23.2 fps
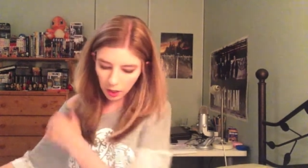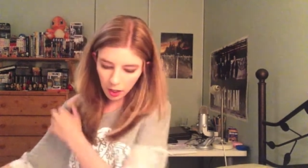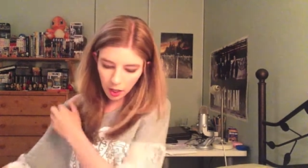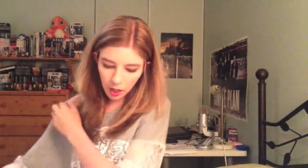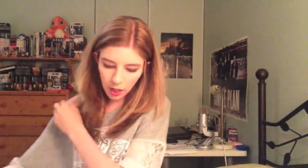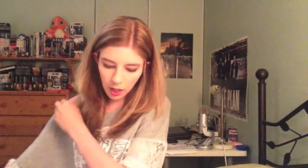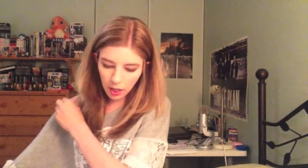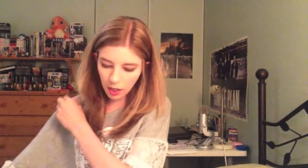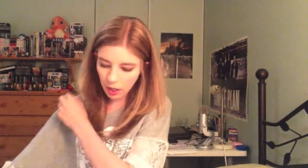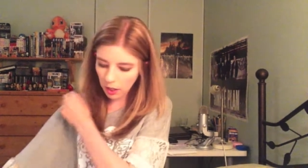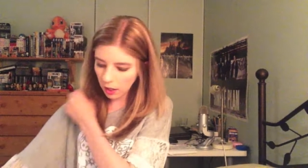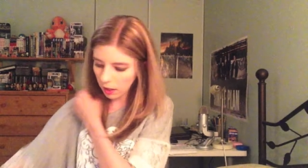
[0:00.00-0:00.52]

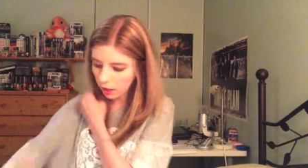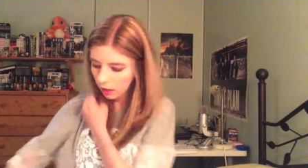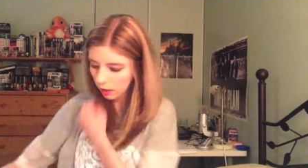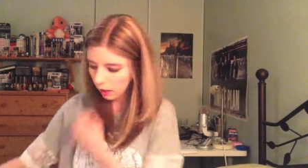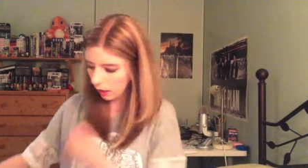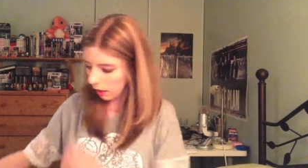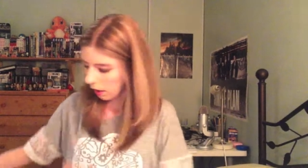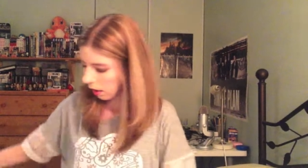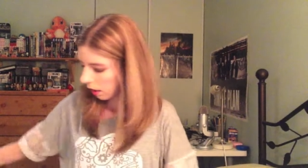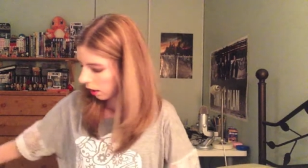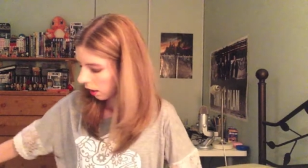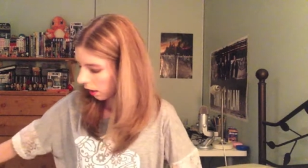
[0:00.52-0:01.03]
Uh,
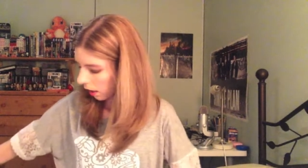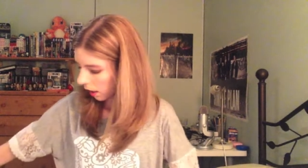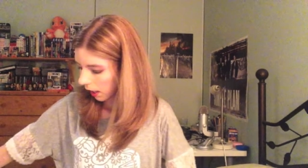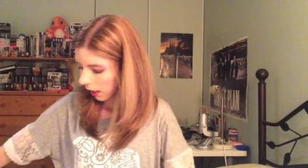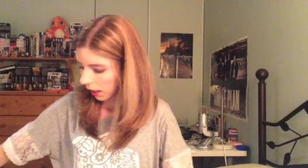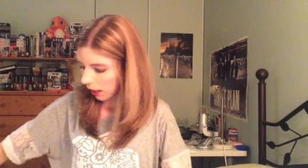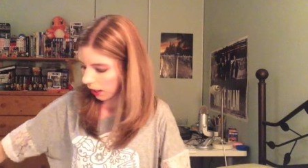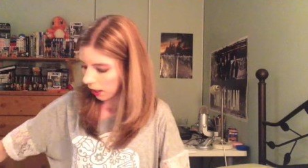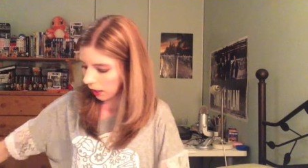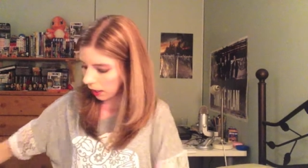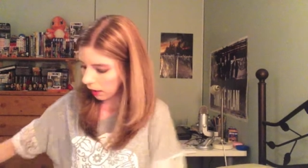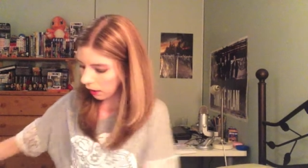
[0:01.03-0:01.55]

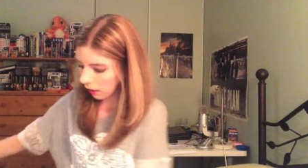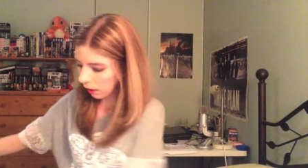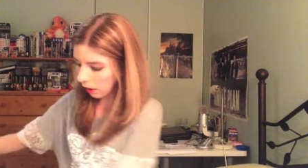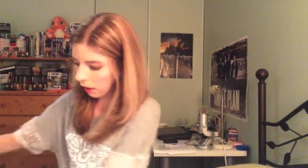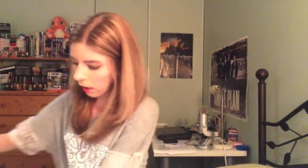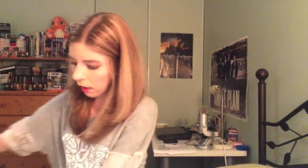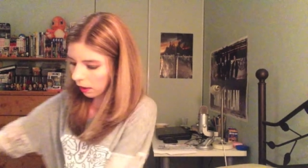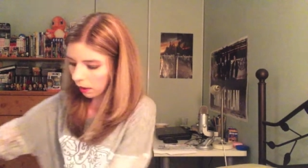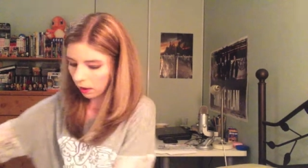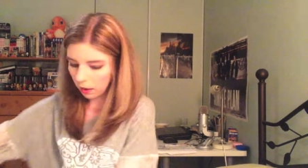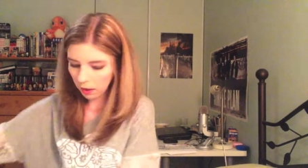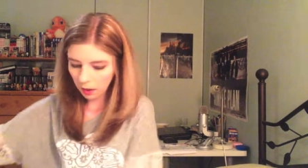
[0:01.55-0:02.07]
and
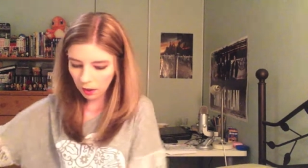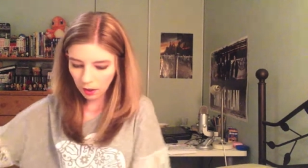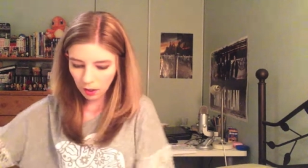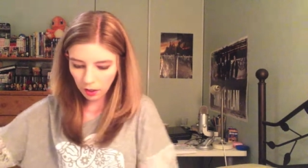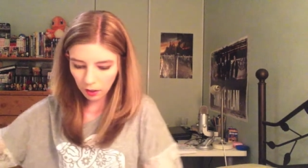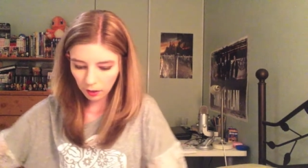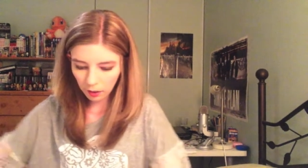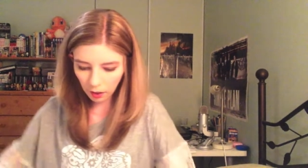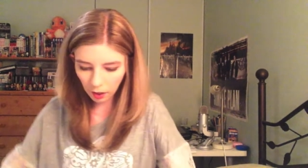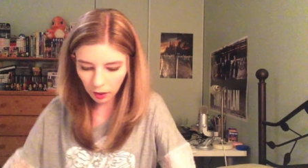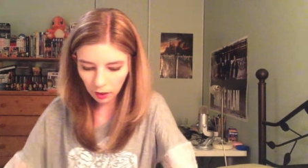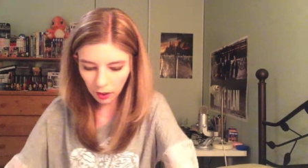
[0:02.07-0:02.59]

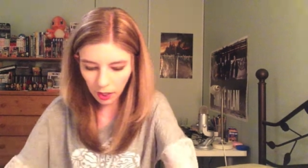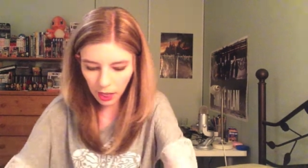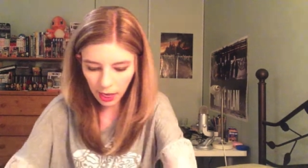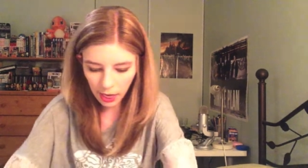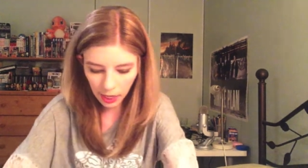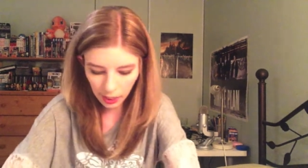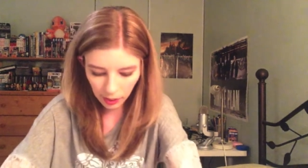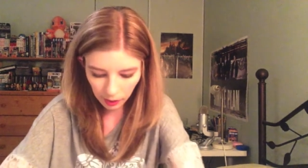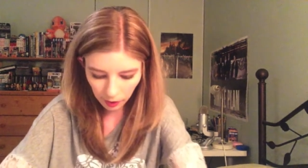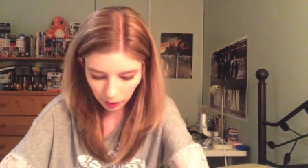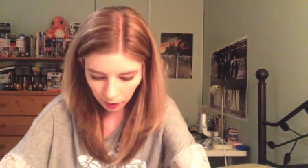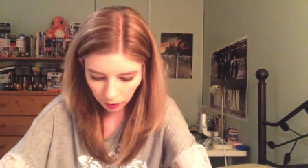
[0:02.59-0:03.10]
the
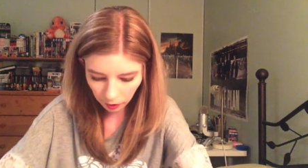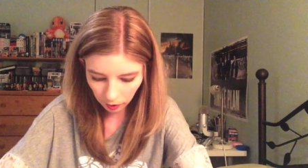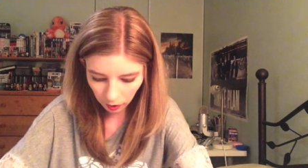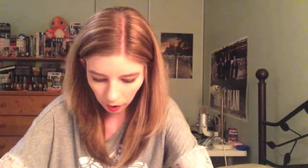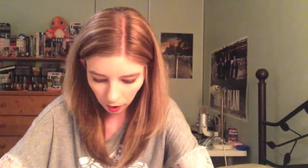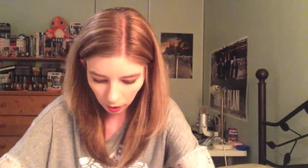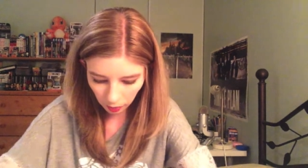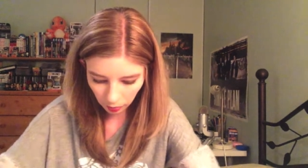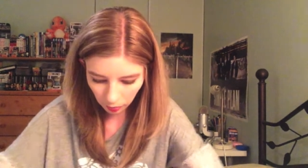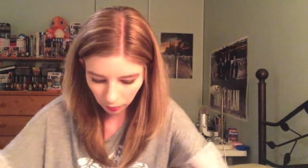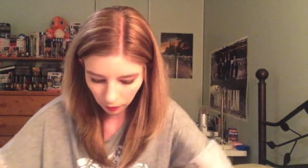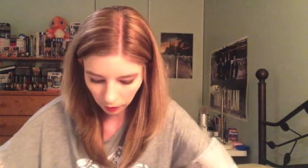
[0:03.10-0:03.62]
last
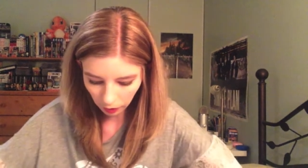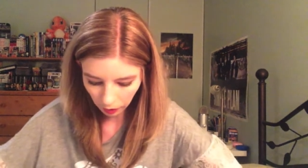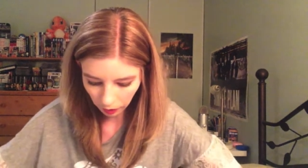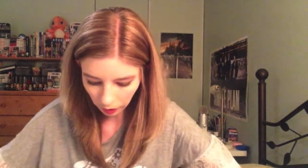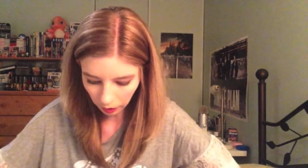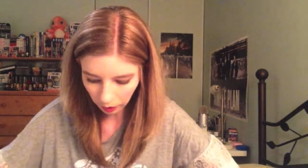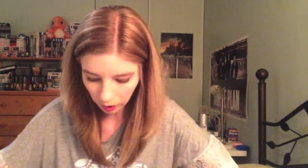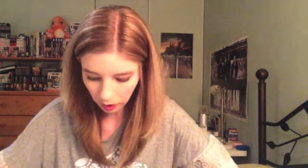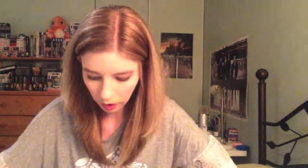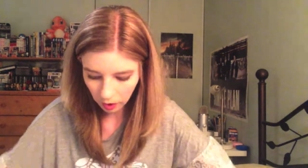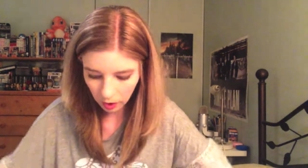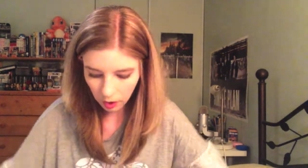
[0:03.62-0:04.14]
thing
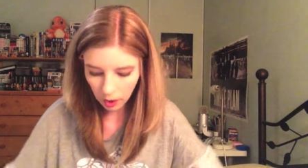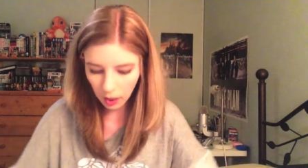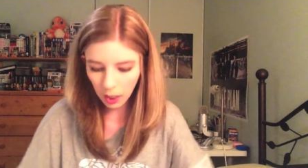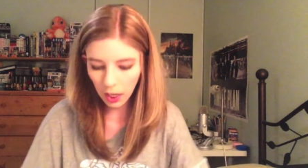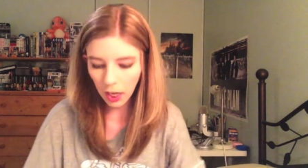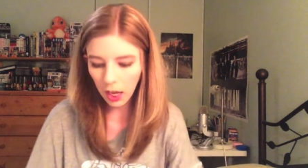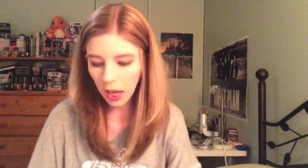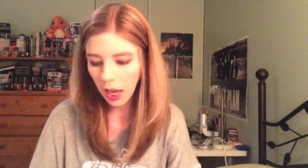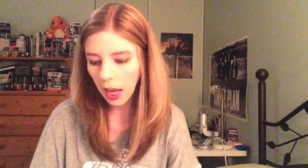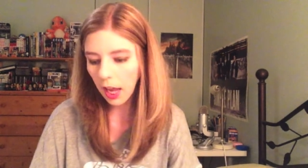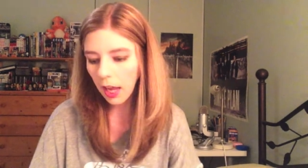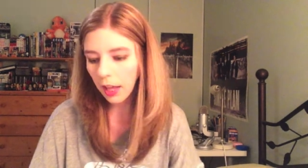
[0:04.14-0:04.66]

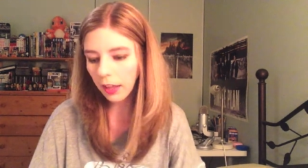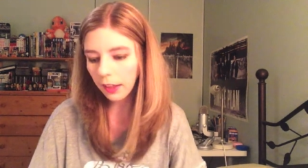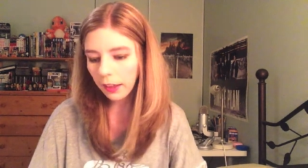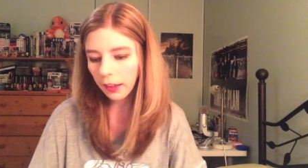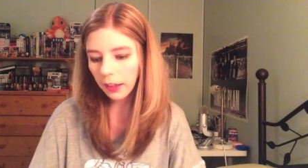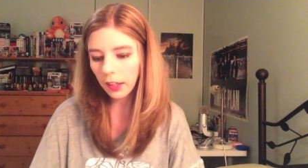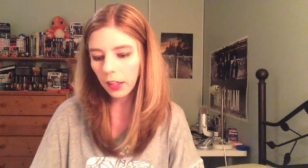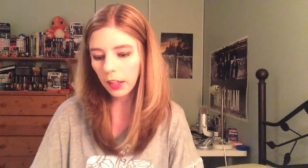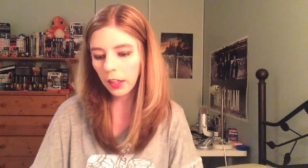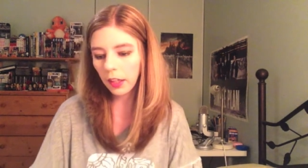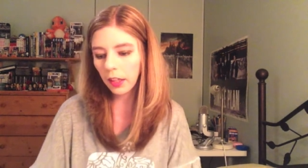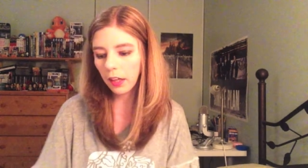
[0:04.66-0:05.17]
I
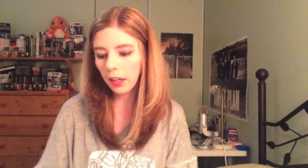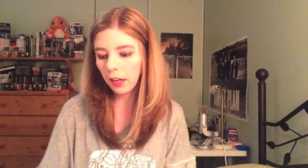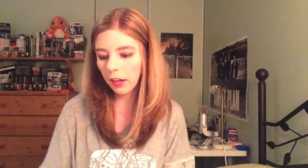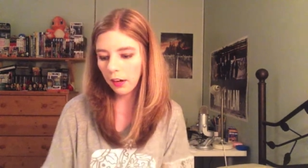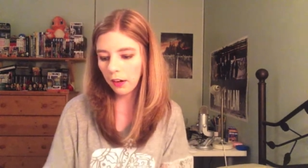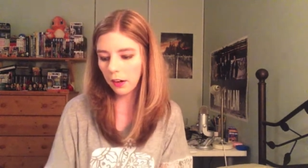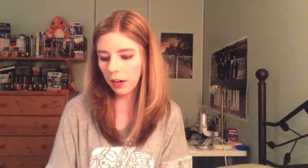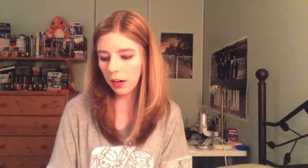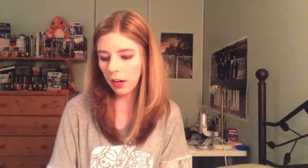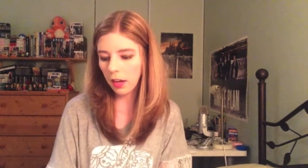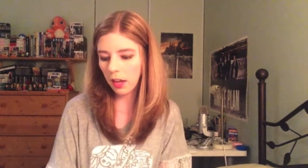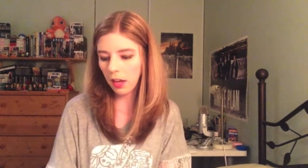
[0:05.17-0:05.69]
see
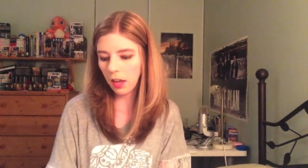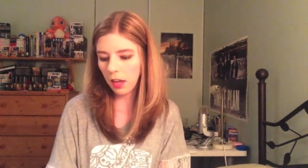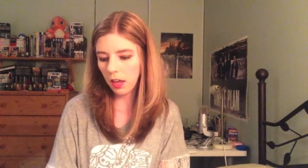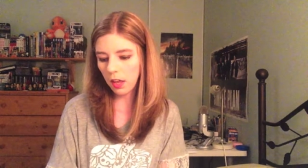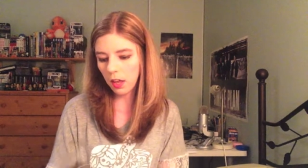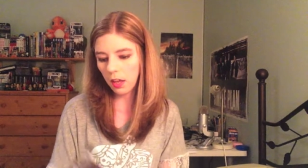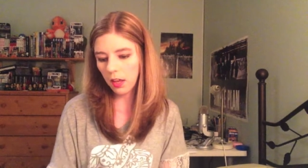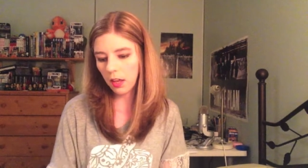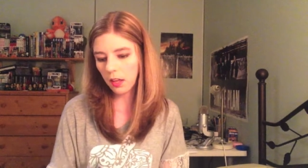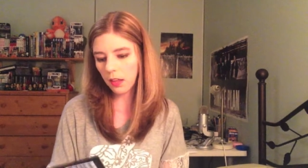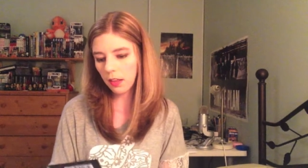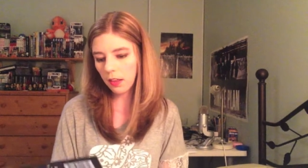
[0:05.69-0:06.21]
here
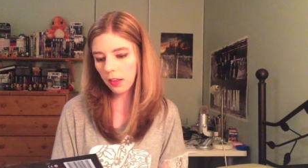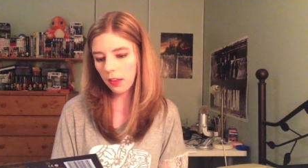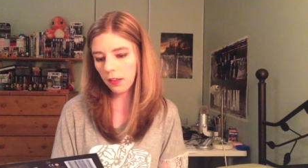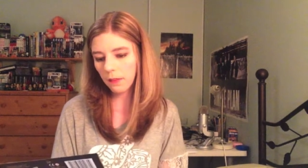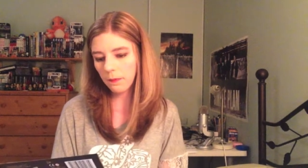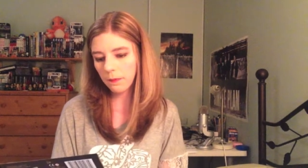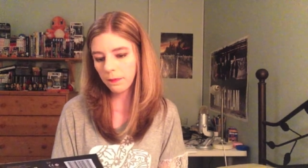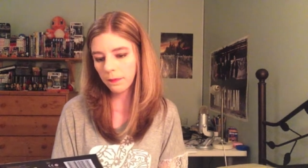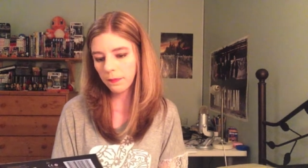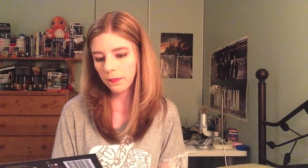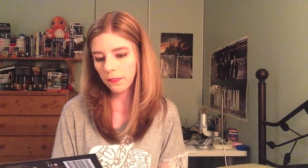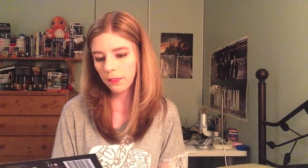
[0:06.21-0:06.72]
is
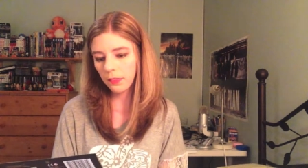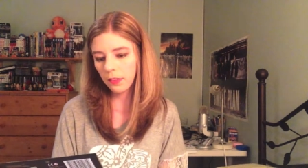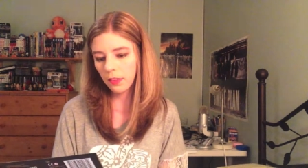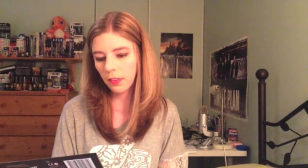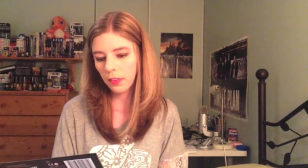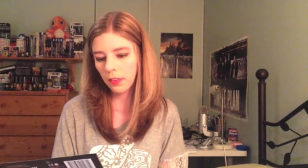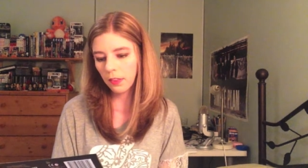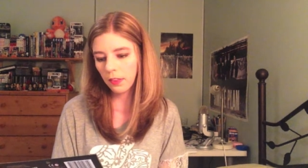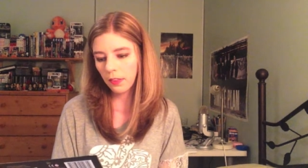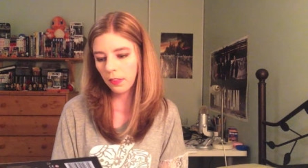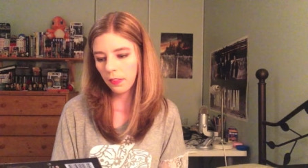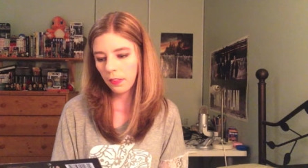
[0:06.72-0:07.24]

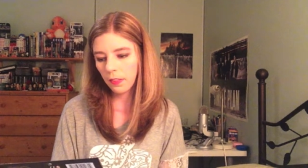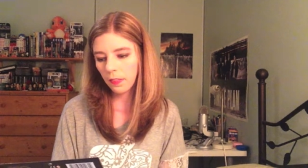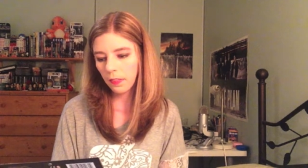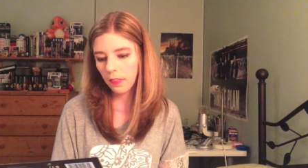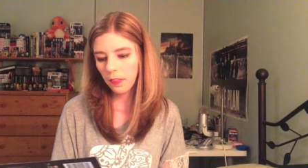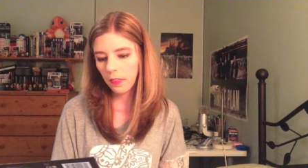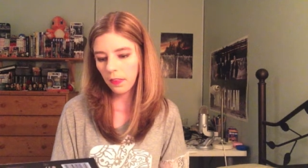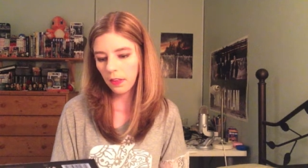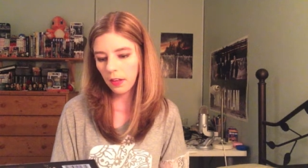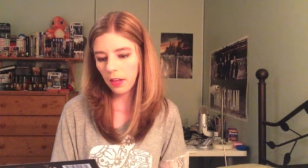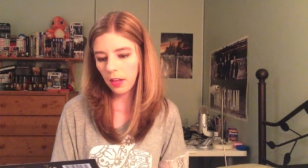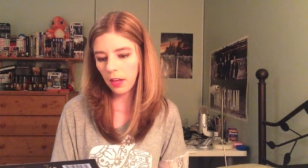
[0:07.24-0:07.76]

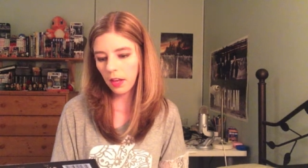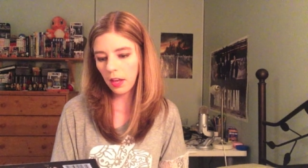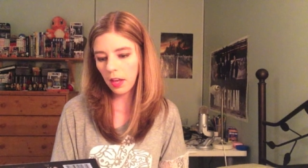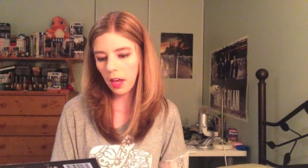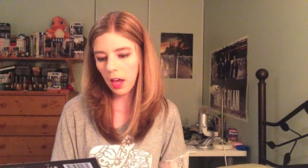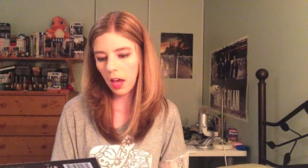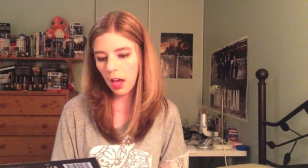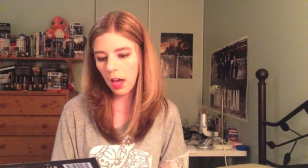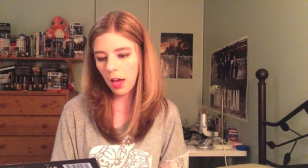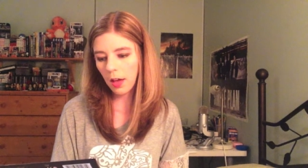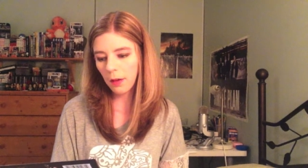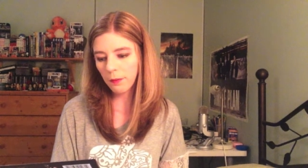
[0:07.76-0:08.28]
a
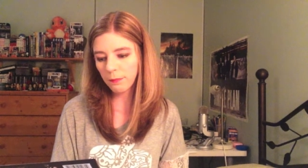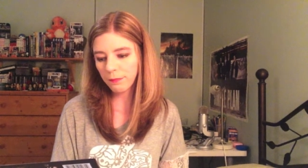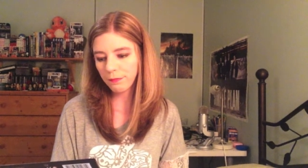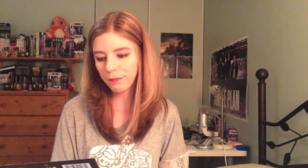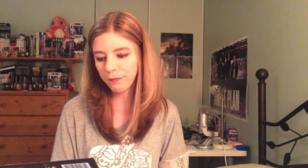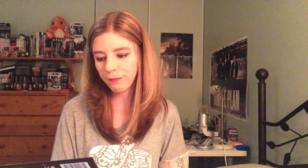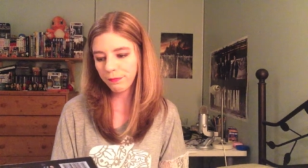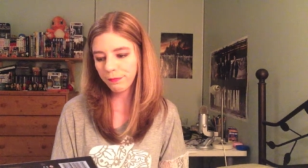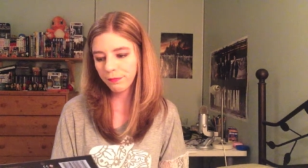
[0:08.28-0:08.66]
um,